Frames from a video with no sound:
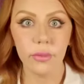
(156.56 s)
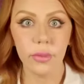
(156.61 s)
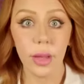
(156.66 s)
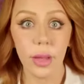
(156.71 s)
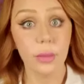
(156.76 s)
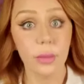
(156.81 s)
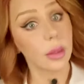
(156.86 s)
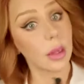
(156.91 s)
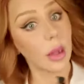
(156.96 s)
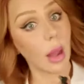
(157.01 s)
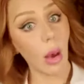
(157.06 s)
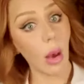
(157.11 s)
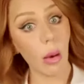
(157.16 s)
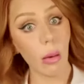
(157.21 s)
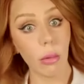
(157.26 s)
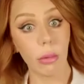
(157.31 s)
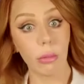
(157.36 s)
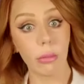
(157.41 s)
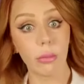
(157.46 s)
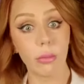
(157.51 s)
I was like,
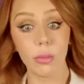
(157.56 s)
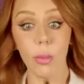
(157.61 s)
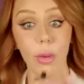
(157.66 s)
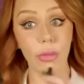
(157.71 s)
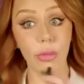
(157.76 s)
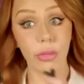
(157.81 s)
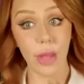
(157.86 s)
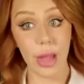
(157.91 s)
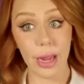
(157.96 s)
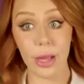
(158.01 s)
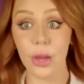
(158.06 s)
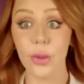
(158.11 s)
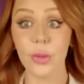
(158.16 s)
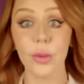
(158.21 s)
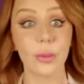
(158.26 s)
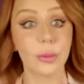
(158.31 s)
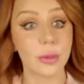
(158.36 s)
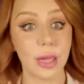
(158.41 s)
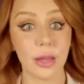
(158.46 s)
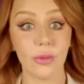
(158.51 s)
oh, well, thank you. And it
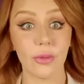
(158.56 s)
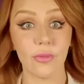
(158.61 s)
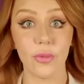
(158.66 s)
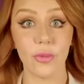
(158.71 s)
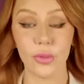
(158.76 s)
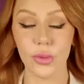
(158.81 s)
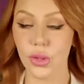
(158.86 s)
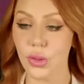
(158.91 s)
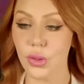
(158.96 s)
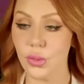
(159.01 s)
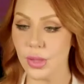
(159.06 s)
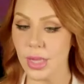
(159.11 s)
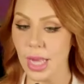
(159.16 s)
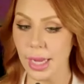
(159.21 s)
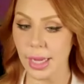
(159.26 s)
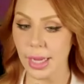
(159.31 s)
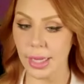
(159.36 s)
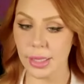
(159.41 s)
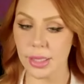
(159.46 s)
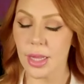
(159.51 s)
was like the first two
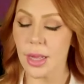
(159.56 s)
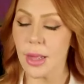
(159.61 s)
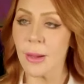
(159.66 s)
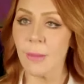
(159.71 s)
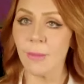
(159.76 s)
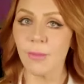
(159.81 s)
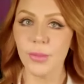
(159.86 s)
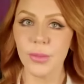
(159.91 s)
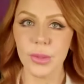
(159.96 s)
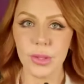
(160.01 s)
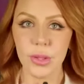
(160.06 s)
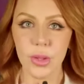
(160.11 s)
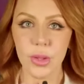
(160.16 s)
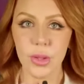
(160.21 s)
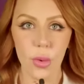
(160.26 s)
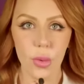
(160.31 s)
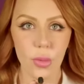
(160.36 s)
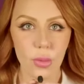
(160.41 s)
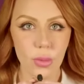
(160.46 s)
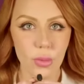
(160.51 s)
seconds.
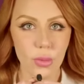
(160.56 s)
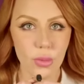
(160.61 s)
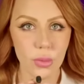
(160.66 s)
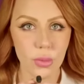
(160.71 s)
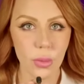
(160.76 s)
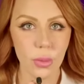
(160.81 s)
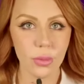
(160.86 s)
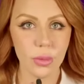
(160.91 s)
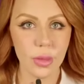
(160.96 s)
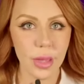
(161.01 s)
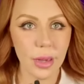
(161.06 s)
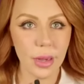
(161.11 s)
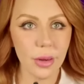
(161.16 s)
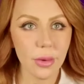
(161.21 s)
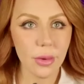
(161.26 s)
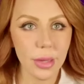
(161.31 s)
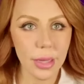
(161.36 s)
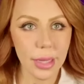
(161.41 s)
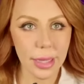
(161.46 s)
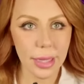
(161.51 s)
So there
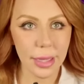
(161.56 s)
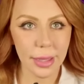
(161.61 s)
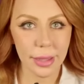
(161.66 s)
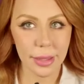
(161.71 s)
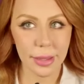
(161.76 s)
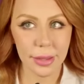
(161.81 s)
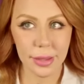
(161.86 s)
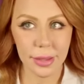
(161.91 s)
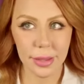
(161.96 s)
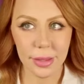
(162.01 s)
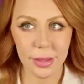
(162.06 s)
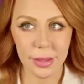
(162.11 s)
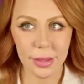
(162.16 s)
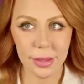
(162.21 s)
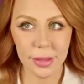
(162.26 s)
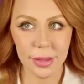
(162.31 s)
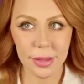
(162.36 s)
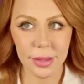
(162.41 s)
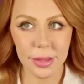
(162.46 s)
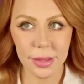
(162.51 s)

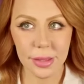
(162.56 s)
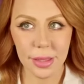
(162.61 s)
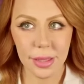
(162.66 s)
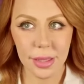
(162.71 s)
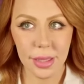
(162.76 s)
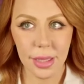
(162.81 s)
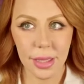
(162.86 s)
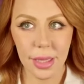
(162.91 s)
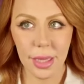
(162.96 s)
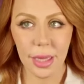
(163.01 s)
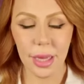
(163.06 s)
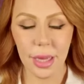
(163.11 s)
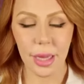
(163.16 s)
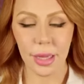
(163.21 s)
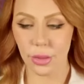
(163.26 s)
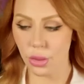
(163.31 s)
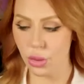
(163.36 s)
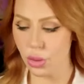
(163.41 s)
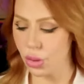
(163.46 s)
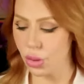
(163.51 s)
is a
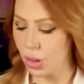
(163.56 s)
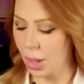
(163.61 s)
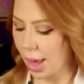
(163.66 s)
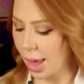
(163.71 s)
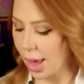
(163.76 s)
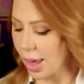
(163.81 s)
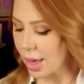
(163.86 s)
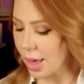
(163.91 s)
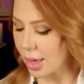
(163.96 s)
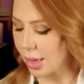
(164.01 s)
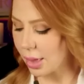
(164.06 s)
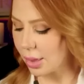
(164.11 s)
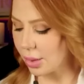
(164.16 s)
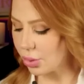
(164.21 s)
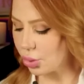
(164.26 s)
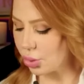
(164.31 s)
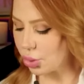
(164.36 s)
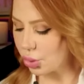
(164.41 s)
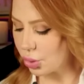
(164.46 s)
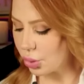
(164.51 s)
J.
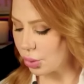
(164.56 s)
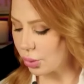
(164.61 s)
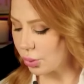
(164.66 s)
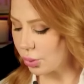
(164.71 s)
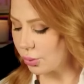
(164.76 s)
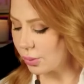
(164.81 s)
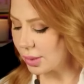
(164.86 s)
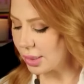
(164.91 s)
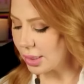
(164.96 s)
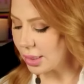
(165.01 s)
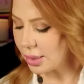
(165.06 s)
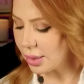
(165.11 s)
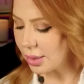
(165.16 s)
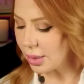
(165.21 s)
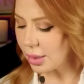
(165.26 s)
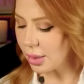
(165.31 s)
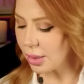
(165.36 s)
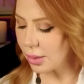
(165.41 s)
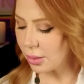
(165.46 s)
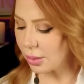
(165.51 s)
Judy?
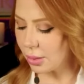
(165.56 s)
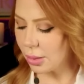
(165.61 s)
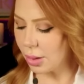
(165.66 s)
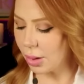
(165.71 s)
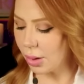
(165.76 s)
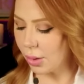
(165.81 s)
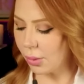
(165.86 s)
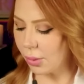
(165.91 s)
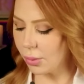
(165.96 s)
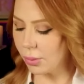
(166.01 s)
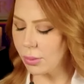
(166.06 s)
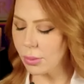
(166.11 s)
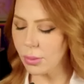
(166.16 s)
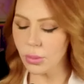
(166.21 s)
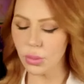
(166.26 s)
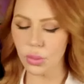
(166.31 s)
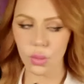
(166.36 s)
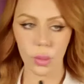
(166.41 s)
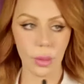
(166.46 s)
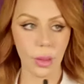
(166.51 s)
No,
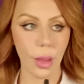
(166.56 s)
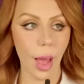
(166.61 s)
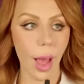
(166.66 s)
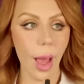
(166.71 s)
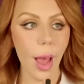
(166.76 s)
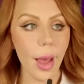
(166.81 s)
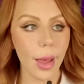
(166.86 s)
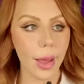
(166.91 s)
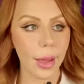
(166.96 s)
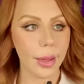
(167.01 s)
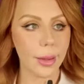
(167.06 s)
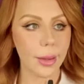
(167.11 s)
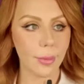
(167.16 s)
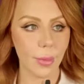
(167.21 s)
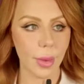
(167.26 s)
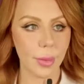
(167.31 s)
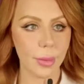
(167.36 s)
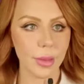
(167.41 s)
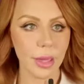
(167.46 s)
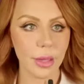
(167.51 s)
July.
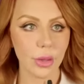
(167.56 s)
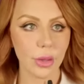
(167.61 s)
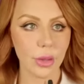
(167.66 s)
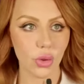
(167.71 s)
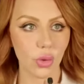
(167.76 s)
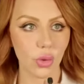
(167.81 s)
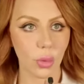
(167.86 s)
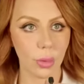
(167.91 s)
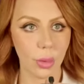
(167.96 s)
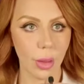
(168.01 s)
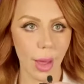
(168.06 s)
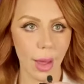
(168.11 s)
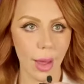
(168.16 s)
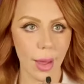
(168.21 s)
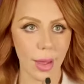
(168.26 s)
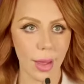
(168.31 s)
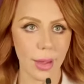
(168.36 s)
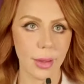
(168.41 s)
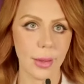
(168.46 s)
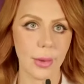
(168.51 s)
Maybe that's July.
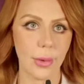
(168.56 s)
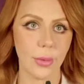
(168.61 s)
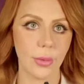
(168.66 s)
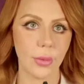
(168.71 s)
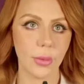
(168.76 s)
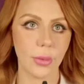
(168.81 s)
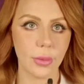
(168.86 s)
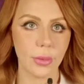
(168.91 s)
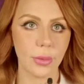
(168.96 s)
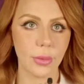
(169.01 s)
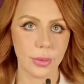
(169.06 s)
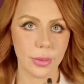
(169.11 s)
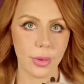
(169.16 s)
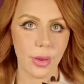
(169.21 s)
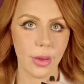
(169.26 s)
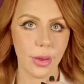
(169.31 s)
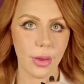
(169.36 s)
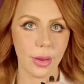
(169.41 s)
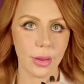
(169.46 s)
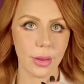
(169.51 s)
Hold
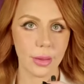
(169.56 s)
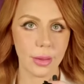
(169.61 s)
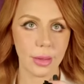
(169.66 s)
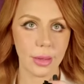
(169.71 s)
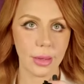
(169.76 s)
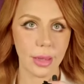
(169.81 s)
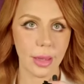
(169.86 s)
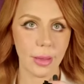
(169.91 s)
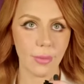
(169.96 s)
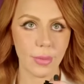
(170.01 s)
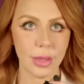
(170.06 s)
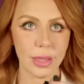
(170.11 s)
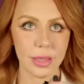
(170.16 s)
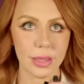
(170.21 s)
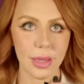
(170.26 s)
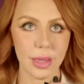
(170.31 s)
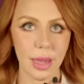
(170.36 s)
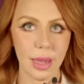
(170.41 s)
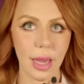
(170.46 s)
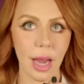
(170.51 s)
on. Give me a
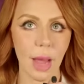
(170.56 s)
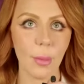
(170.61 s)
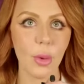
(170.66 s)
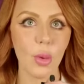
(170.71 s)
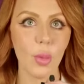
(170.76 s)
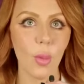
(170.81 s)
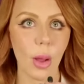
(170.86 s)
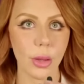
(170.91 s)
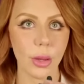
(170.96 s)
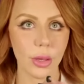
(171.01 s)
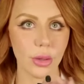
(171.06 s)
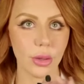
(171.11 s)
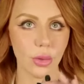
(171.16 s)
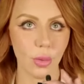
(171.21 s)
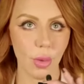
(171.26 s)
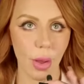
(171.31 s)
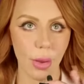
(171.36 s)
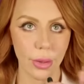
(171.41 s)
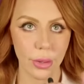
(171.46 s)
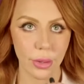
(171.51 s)
second. I'm going to walk you through
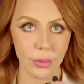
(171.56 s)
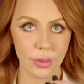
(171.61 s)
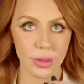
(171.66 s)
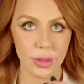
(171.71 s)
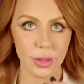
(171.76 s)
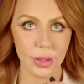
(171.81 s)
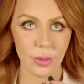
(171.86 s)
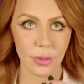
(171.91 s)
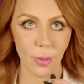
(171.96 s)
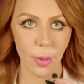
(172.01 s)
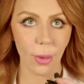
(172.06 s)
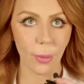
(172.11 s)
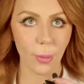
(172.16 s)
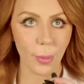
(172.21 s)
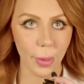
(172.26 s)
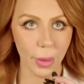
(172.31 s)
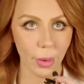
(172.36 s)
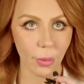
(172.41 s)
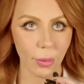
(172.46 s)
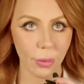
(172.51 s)
how I do this as well.
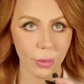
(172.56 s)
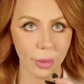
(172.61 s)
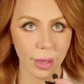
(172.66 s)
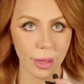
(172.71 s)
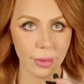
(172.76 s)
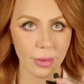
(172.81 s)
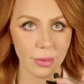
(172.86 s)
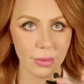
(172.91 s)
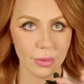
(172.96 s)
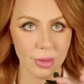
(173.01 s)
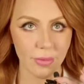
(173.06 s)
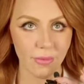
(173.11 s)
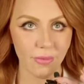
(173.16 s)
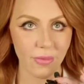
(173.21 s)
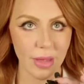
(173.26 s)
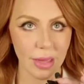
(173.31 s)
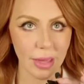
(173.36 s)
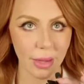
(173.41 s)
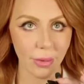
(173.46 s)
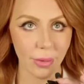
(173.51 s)
But hold on. There's a
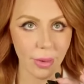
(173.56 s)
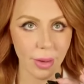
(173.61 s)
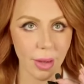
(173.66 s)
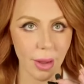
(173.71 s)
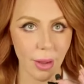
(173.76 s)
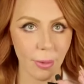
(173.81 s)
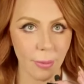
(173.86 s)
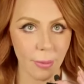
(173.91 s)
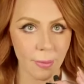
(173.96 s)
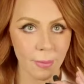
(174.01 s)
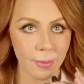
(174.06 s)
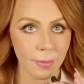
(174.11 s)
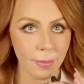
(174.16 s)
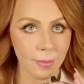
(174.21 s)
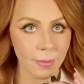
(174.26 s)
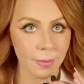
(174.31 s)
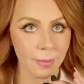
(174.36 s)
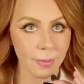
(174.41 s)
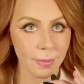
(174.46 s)
feeling right now. No,